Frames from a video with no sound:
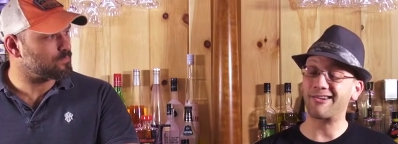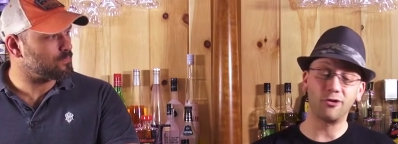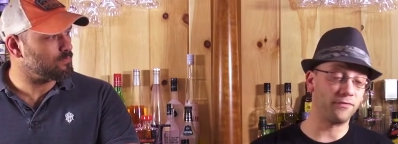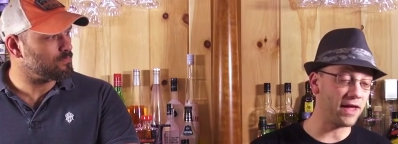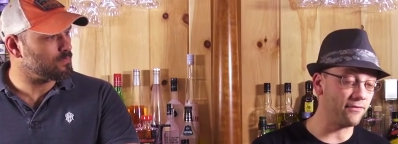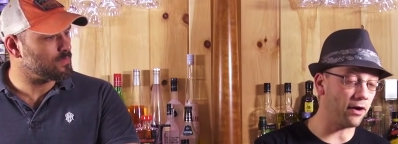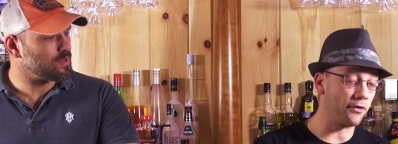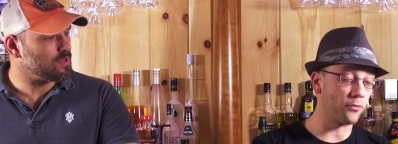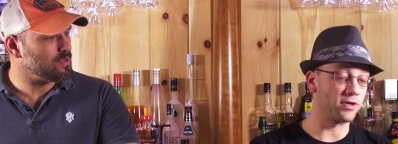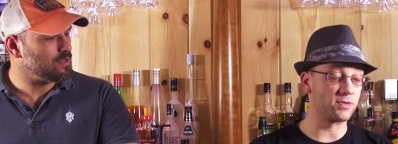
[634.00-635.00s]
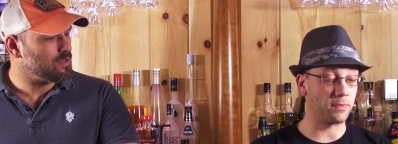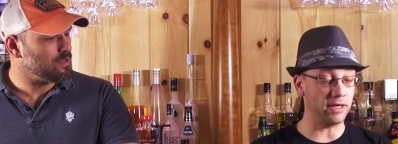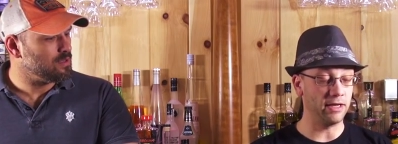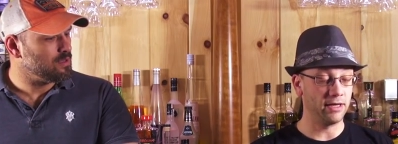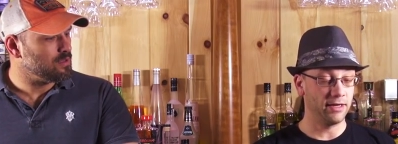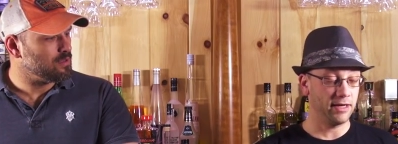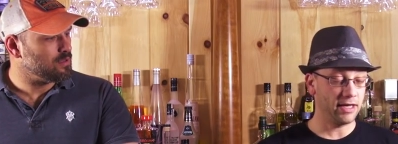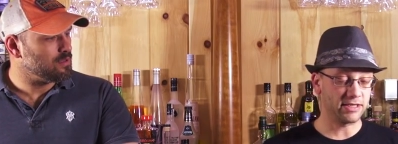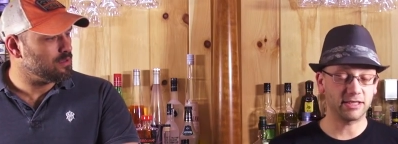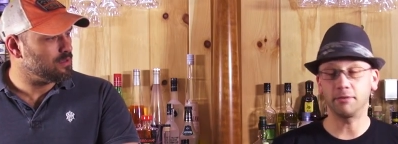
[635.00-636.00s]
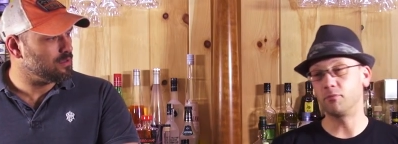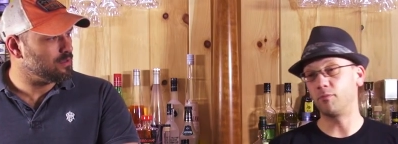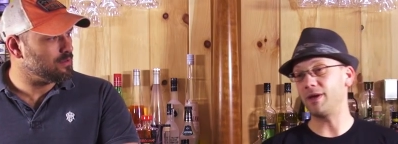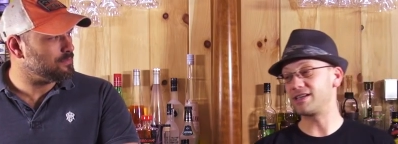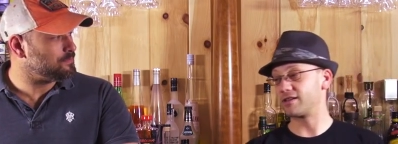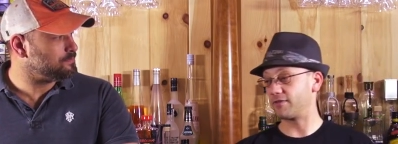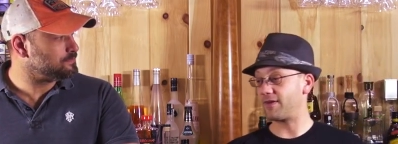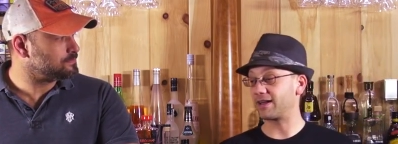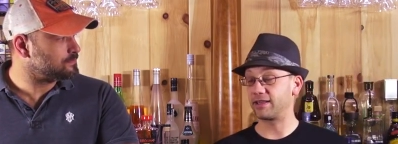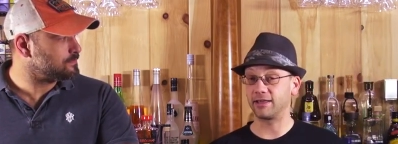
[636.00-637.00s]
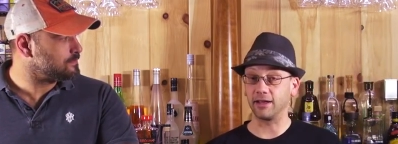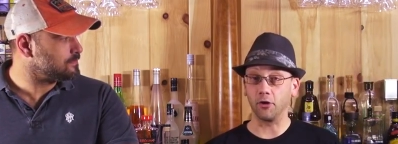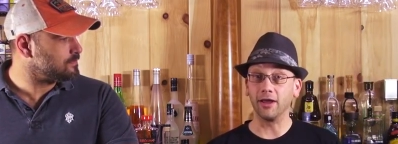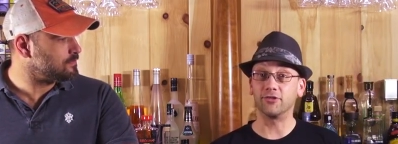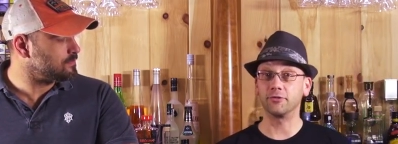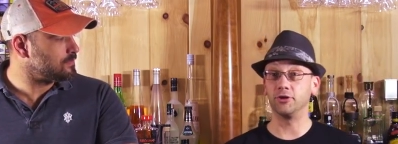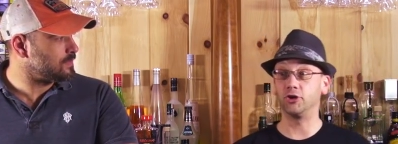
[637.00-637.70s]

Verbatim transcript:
Speaker 1: don't know if they have other ones, but it's based on the fact that their history